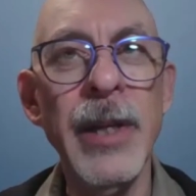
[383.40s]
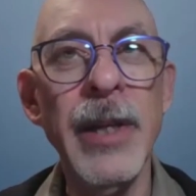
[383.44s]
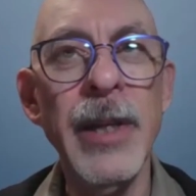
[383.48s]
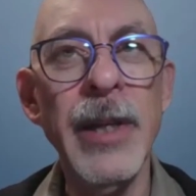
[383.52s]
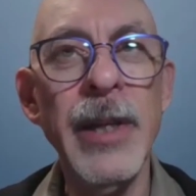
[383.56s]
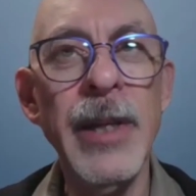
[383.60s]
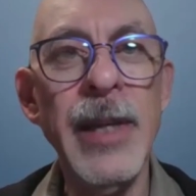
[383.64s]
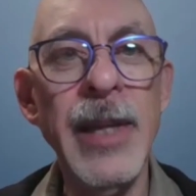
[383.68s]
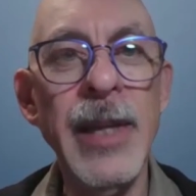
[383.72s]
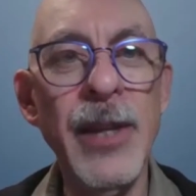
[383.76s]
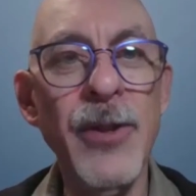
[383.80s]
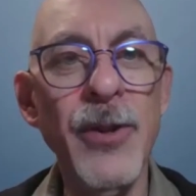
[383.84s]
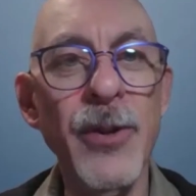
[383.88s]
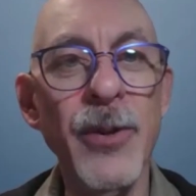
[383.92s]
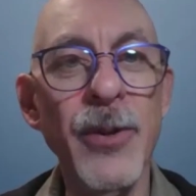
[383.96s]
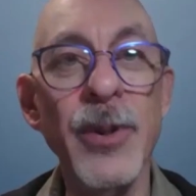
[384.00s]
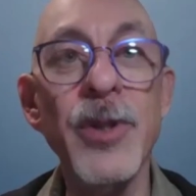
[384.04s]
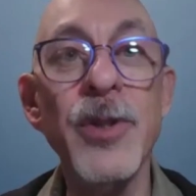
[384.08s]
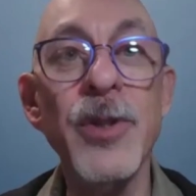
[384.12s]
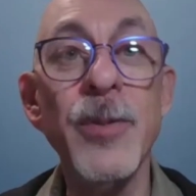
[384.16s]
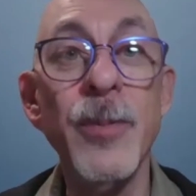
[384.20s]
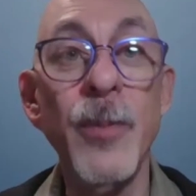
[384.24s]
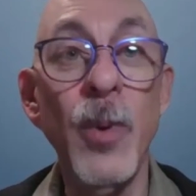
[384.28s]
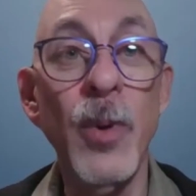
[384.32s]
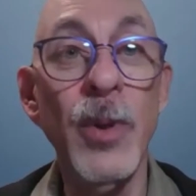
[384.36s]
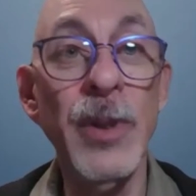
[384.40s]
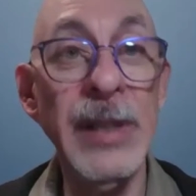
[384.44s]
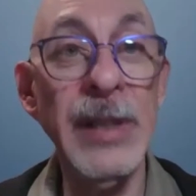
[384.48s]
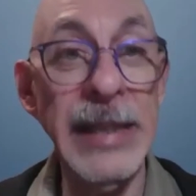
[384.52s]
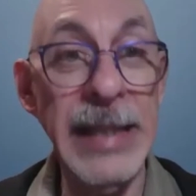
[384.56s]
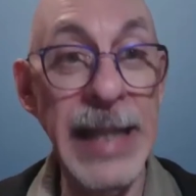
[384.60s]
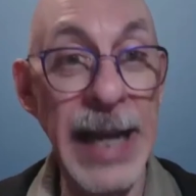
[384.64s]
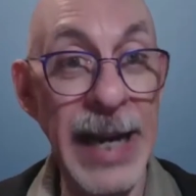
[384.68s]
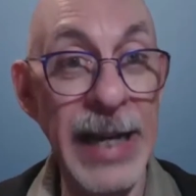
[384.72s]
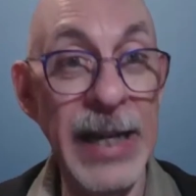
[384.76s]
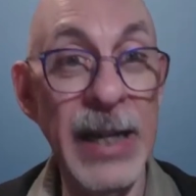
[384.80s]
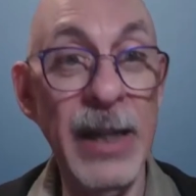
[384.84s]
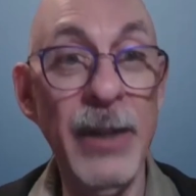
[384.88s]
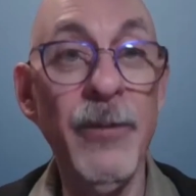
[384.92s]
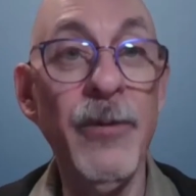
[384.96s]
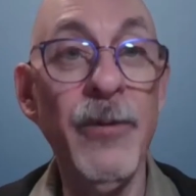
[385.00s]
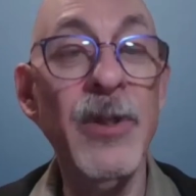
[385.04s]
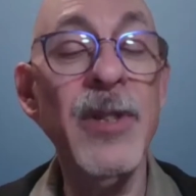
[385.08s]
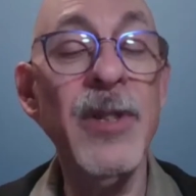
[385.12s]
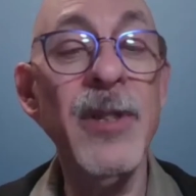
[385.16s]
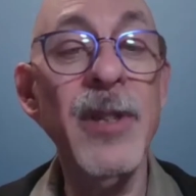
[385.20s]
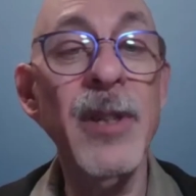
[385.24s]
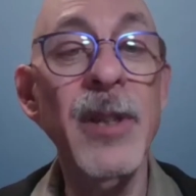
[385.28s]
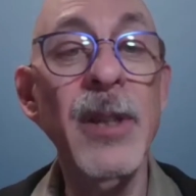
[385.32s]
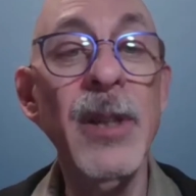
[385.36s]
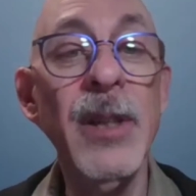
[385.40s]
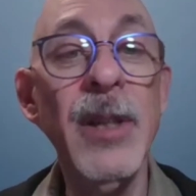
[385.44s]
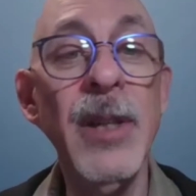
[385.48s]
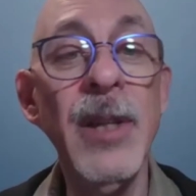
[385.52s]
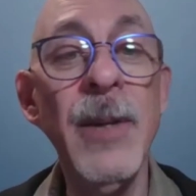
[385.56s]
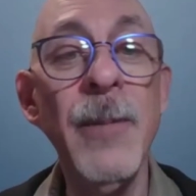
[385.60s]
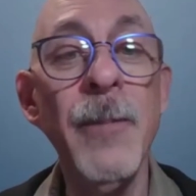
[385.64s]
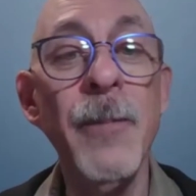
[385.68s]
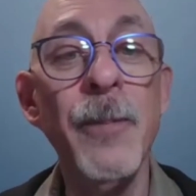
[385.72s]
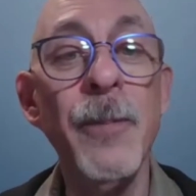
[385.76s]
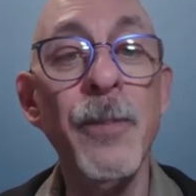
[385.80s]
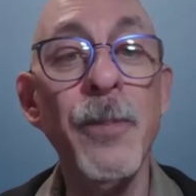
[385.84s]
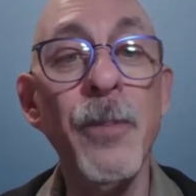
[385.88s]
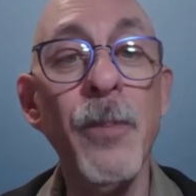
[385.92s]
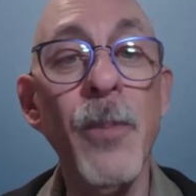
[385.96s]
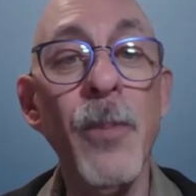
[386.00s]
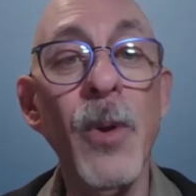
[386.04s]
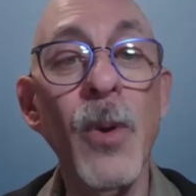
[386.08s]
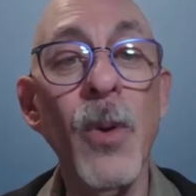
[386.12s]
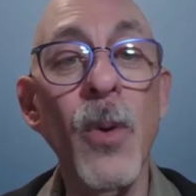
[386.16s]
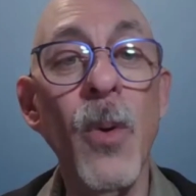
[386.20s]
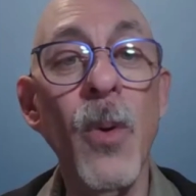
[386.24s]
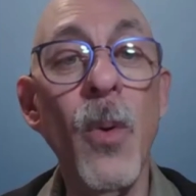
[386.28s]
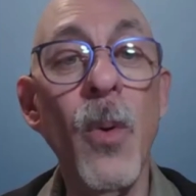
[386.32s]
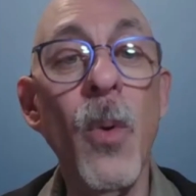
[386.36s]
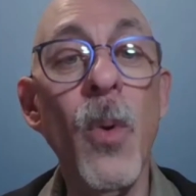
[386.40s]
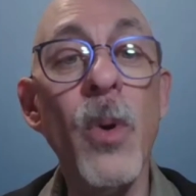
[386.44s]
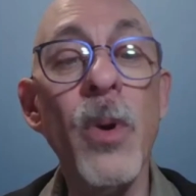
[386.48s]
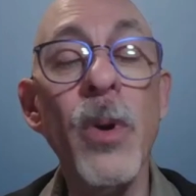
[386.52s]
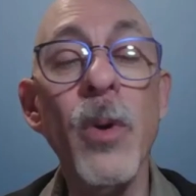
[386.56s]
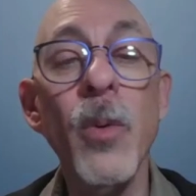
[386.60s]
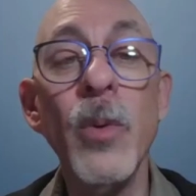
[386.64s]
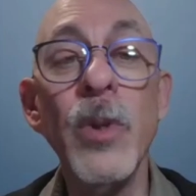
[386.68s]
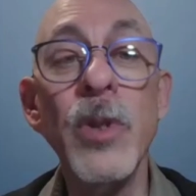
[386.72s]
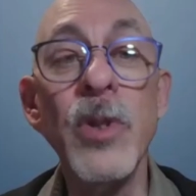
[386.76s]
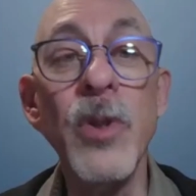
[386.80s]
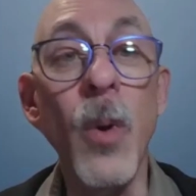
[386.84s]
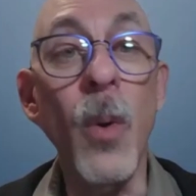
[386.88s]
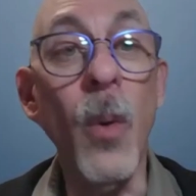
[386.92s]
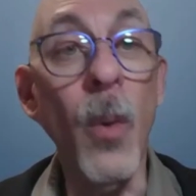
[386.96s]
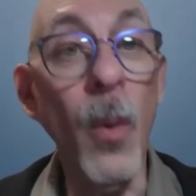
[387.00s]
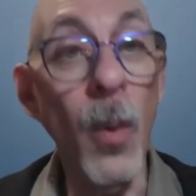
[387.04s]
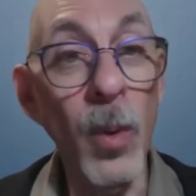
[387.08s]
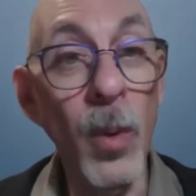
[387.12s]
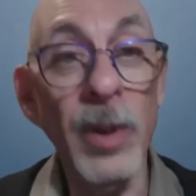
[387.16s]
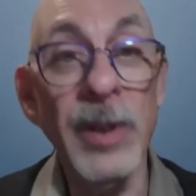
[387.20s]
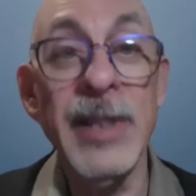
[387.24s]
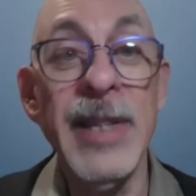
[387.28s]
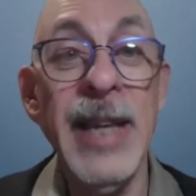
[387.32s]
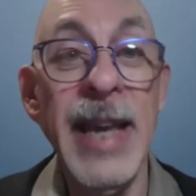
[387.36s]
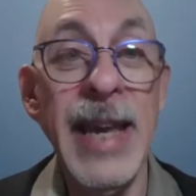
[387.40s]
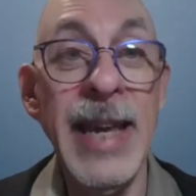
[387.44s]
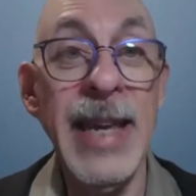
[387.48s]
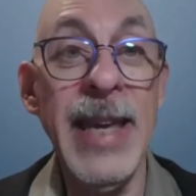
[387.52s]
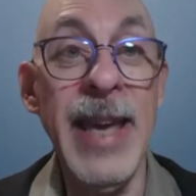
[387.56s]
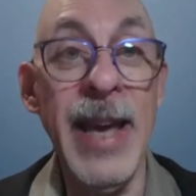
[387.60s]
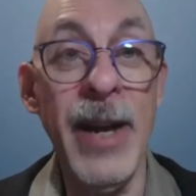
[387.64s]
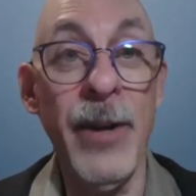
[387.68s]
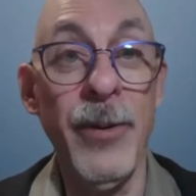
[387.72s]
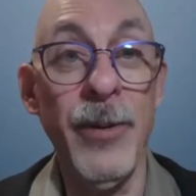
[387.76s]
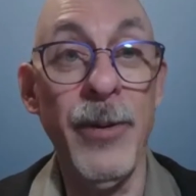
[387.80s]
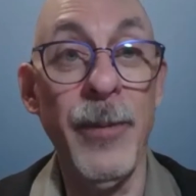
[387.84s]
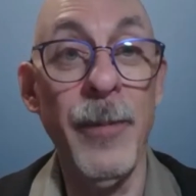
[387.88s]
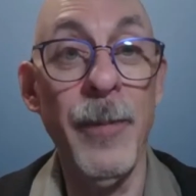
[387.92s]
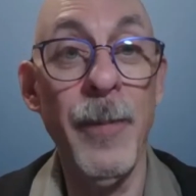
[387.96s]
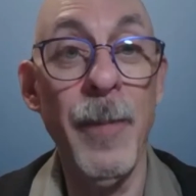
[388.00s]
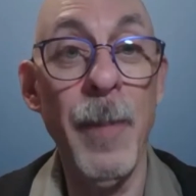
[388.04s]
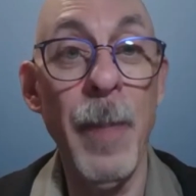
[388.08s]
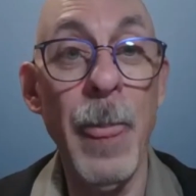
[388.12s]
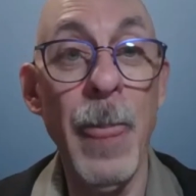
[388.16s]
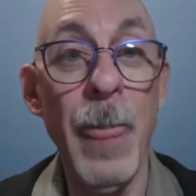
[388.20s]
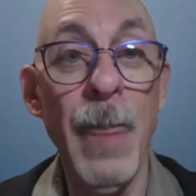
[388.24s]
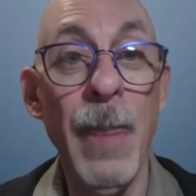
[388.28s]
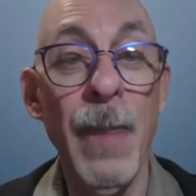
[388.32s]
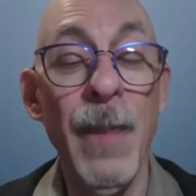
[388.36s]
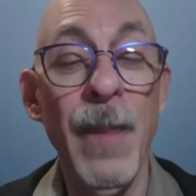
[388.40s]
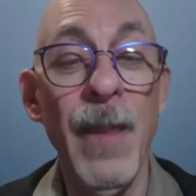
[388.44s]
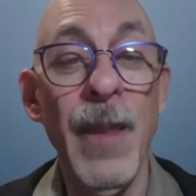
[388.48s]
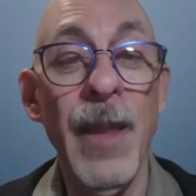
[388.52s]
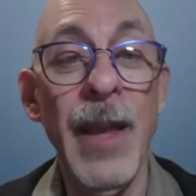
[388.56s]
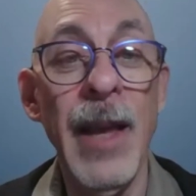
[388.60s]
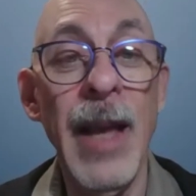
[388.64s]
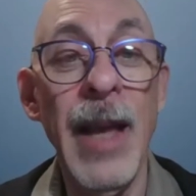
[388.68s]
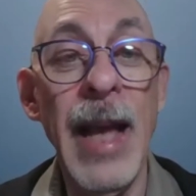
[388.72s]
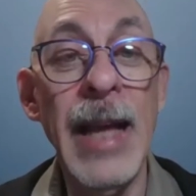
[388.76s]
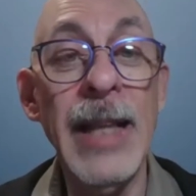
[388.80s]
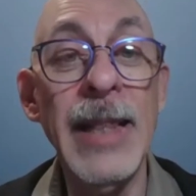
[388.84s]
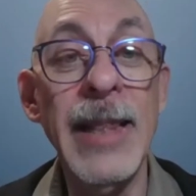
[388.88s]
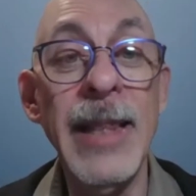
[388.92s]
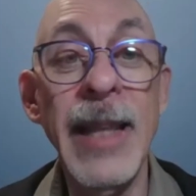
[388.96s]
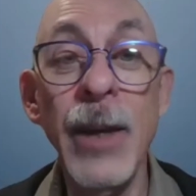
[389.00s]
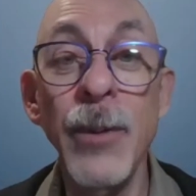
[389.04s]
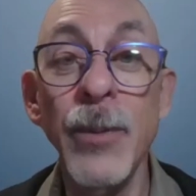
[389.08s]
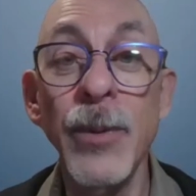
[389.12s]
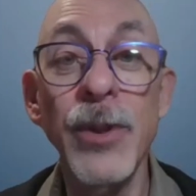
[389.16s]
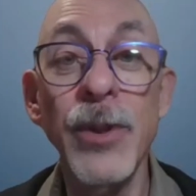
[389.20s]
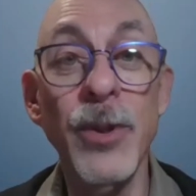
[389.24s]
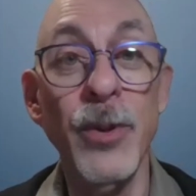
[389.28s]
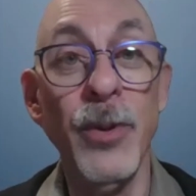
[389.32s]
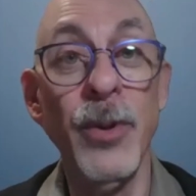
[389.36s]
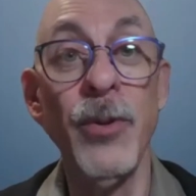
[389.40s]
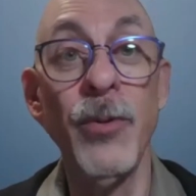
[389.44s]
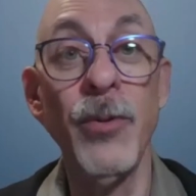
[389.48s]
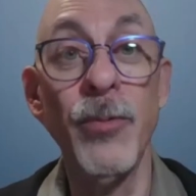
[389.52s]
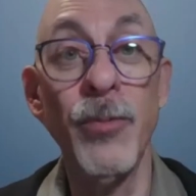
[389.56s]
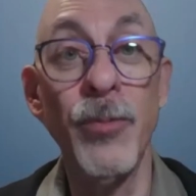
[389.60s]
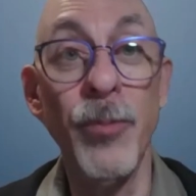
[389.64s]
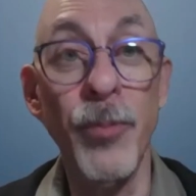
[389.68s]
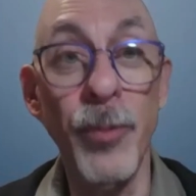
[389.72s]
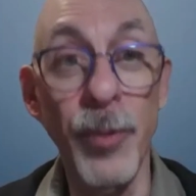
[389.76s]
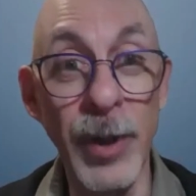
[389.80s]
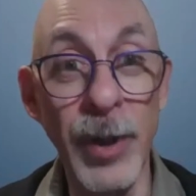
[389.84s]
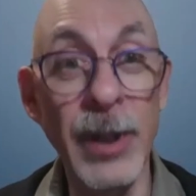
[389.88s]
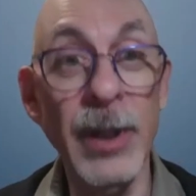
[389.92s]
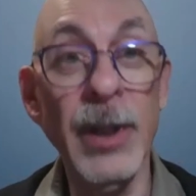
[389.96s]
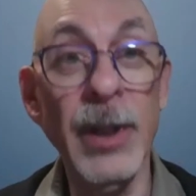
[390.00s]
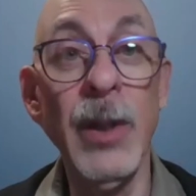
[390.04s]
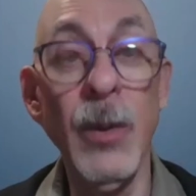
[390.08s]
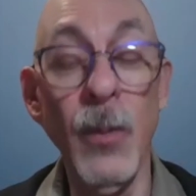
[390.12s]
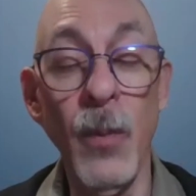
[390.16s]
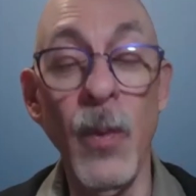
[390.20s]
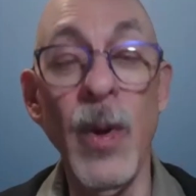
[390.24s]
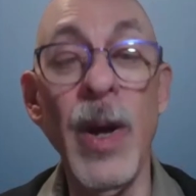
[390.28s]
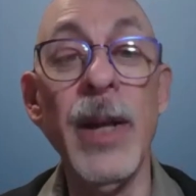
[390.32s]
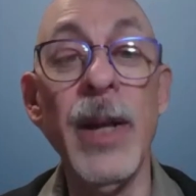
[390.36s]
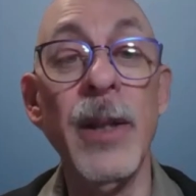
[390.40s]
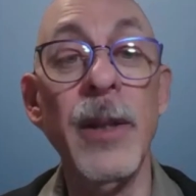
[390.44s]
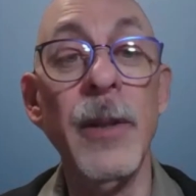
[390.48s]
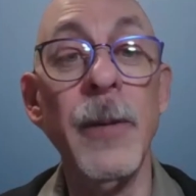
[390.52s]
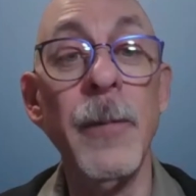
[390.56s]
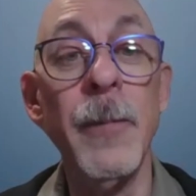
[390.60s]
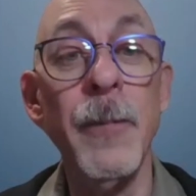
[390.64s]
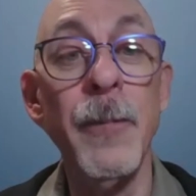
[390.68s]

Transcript: either a small dining facility or it was all takeout. And they were doing really well.